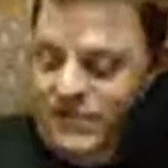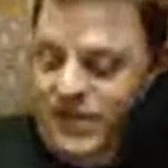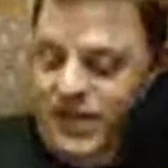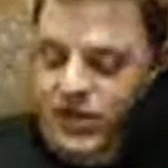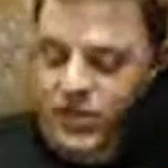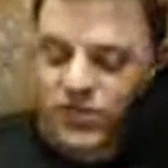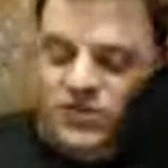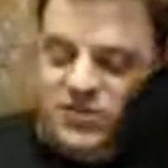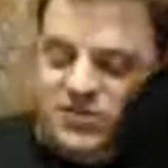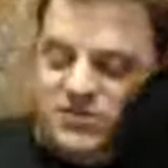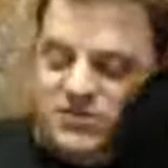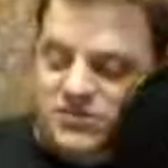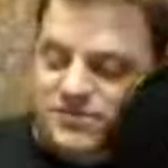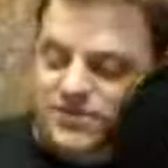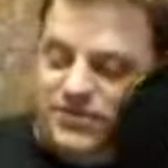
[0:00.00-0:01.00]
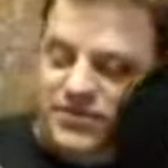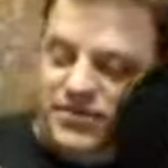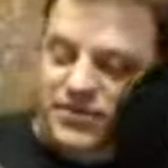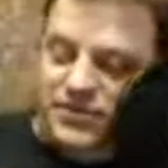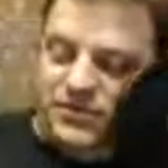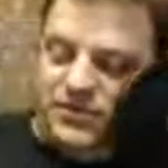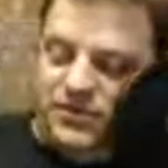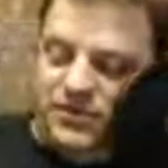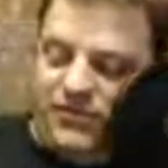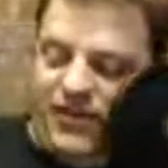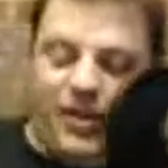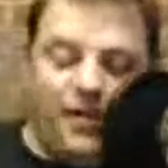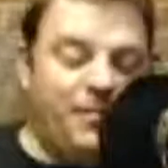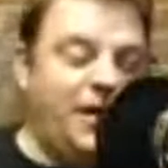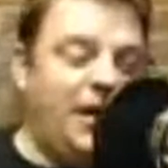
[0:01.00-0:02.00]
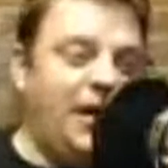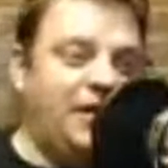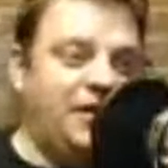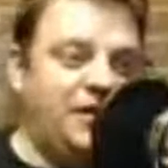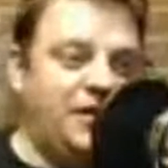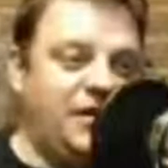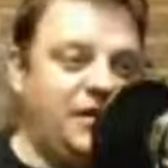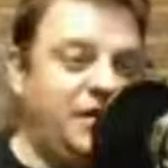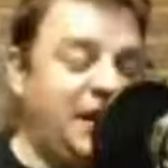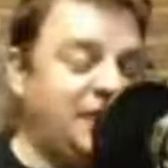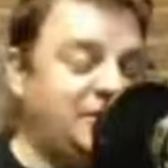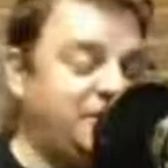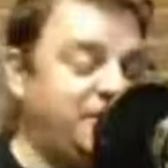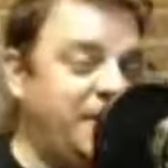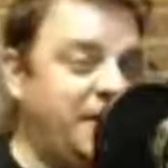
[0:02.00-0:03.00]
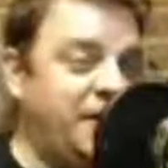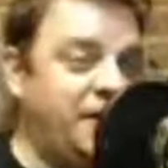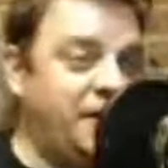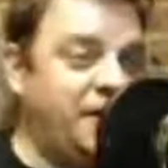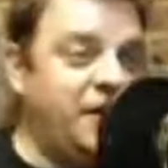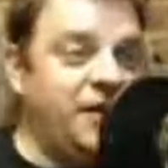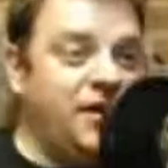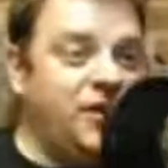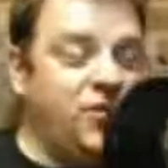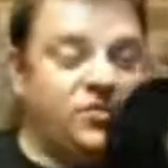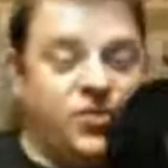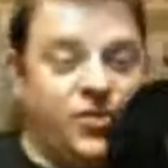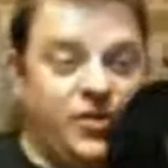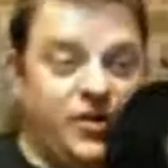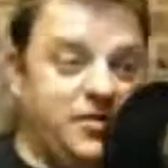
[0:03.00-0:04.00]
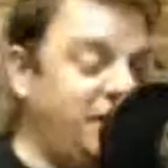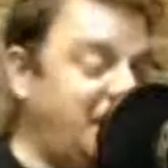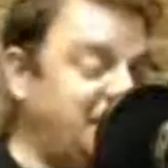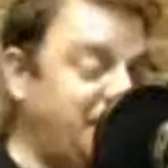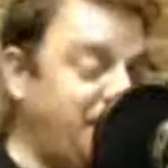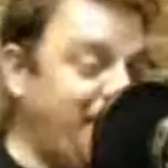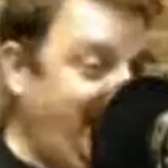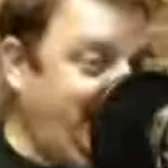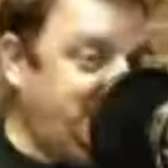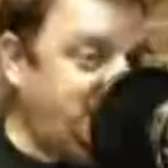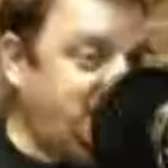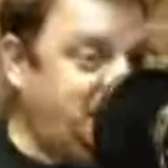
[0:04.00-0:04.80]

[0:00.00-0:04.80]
It was developed by Natsume, so that's a plus.